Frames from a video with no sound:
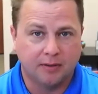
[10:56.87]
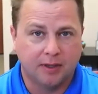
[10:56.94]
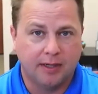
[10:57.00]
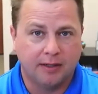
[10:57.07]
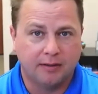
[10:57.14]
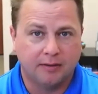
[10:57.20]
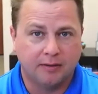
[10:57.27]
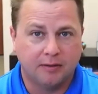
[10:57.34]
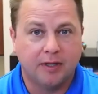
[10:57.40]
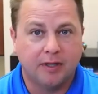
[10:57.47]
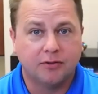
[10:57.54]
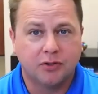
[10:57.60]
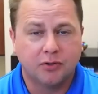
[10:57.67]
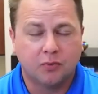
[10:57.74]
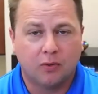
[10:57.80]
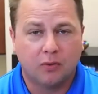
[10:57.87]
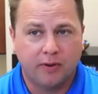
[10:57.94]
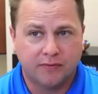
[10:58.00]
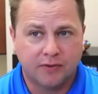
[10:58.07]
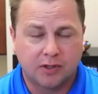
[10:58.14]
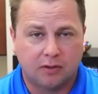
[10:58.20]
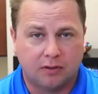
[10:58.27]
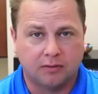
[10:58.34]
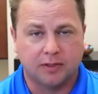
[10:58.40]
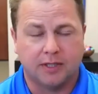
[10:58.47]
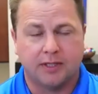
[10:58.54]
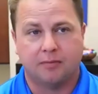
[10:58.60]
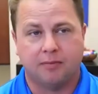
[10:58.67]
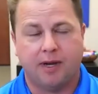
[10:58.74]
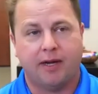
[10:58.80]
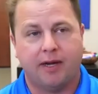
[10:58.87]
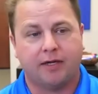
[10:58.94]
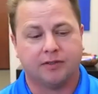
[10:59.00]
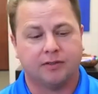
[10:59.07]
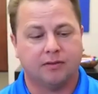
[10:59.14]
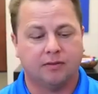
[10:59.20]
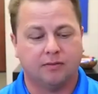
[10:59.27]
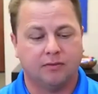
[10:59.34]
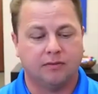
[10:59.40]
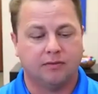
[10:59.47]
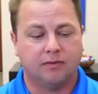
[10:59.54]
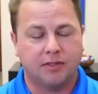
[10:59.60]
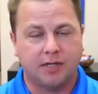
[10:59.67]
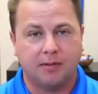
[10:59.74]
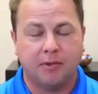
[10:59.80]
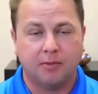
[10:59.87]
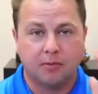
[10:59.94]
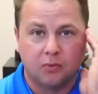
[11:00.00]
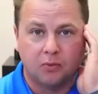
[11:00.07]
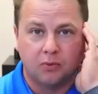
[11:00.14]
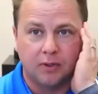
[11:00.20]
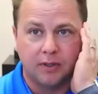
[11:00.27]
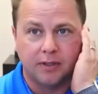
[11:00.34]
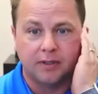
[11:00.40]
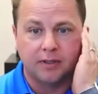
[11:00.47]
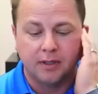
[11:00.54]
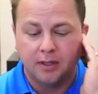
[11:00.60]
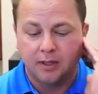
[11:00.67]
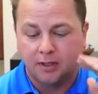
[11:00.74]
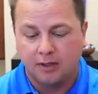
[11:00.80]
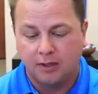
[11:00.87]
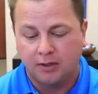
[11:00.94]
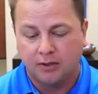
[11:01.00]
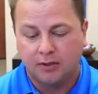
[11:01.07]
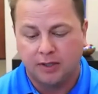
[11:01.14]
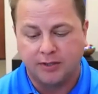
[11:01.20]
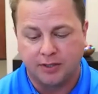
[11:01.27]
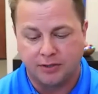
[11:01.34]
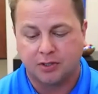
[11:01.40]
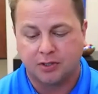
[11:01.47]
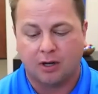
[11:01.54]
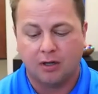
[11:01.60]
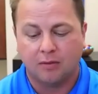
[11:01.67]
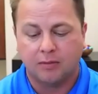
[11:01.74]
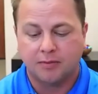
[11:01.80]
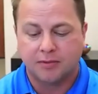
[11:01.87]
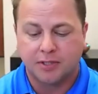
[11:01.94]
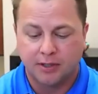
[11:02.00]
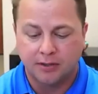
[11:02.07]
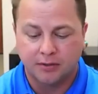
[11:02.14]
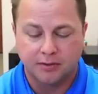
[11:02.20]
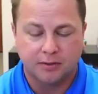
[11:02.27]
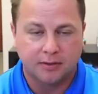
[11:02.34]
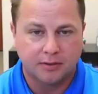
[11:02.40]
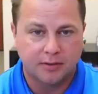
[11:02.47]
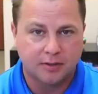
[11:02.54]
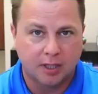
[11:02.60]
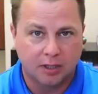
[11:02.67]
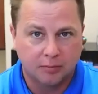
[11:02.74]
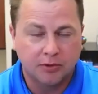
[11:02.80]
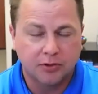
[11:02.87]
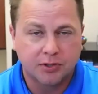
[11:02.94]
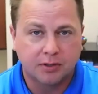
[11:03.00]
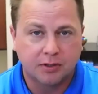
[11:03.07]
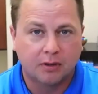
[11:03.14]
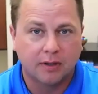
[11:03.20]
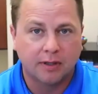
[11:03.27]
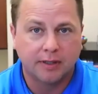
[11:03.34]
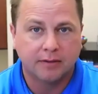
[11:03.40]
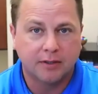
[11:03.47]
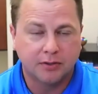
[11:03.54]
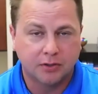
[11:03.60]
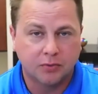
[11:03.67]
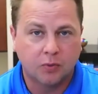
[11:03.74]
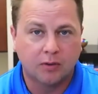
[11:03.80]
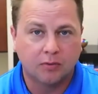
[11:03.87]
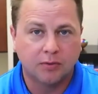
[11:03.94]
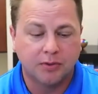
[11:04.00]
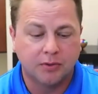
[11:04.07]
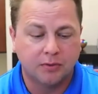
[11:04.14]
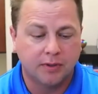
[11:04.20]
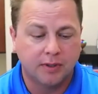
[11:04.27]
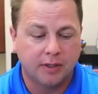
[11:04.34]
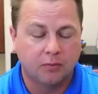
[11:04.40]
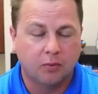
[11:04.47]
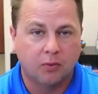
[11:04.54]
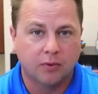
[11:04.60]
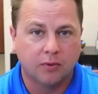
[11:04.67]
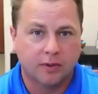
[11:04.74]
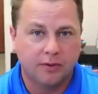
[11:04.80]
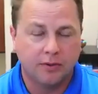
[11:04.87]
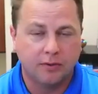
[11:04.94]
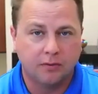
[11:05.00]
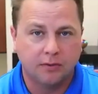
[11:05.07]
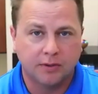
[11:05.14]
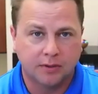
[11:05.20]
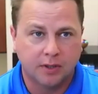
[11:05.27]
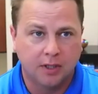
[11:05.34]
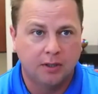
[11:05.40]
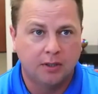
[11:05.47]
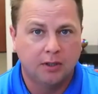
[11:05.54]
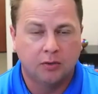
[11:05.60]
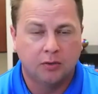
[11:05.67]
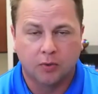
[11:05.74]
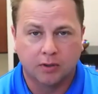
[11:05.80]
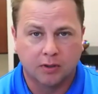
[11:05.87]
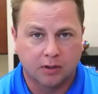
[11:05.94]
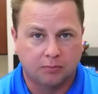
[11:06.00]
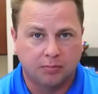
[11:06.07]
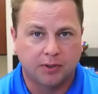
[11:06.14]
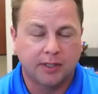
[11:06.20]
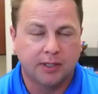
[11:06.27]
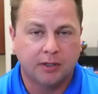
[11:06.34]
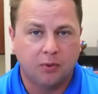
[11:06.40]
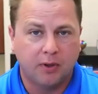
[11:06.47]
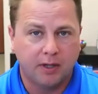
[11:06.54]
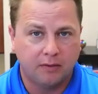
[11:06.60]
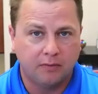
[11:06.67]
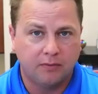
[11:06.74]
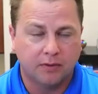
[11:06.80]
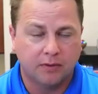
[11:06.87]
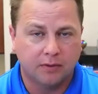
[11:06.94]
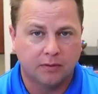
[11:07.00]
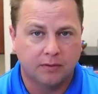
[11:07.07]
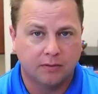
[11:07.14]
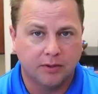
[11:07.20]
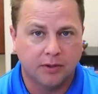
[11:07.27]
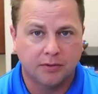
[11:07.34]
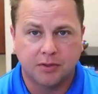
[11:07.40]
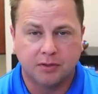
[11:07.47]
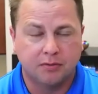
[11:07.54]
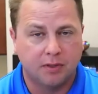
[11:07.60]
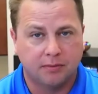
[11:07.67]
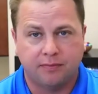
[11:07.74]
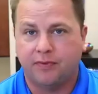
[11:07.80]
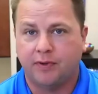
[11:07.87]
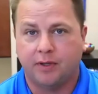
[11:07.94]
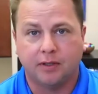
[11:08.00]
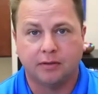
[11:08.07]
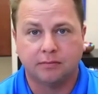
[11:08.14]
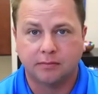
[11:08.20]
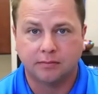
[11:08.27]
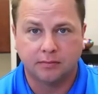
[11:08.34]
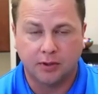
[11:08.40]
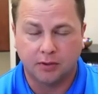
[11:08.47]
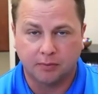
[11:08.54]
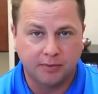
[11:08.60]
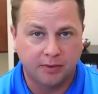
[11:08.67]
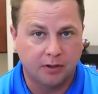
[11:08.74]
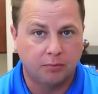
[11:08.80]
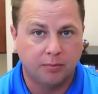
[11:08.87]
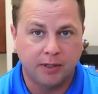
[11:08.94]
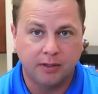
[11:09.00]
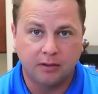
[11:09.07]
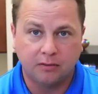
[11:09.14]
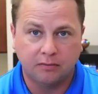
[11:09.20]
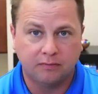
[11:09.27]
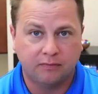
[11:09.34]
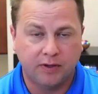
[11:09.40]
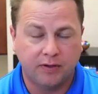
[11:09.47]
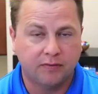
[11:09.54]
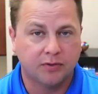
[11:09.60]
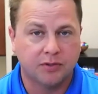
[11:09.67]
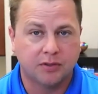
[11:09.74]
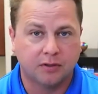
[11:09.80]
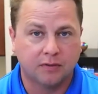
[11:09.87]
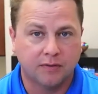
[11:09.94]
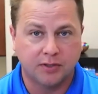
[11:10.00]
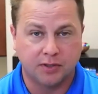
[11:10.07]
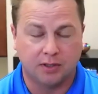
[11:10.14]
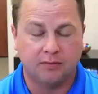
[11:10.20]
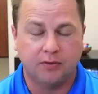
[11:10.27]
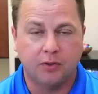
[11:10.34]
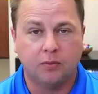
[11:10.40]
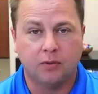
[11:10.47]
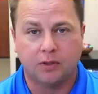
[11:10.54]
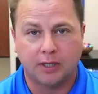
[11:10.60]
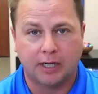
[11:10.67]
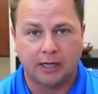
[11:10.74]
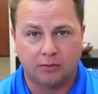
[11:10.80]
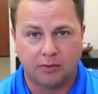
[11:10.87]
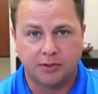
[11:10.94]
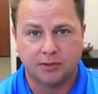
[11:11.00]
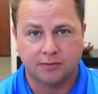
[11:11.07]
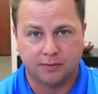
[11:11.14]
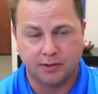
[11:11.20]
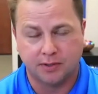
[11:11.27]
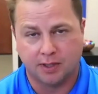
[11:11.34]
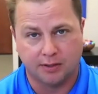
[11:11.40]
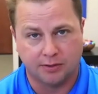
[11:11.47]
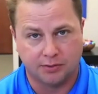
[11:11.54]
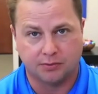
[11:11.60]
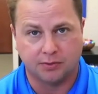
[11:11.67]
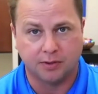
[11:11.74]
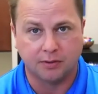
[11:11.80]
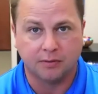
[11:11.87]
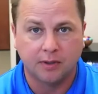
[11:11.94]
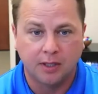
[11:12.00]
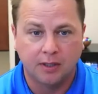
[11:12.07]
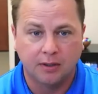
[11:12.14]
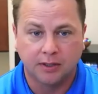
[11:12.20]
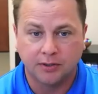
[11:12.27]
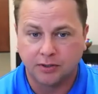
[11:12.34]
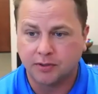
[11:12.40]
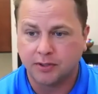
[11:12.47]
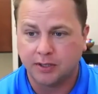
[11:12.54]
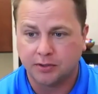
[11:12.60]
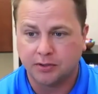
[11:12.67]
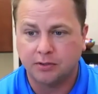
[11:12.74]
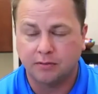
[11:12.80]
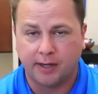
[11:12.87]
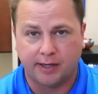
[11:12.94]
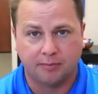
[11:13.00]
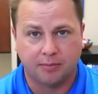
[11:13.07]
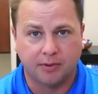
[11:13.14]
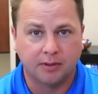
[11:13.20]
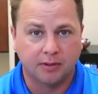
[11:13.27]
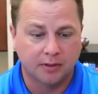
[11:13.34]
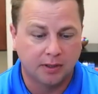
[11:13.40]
And this is what we've taught in the past. Step number one is call them up, say you're, tell them you're sorry. This is why we're doing it. And what we're going to do is we're going to completely waive your tune-up fee. There'll be no fee for service if you will allow us to reschedule you, because those things do happen.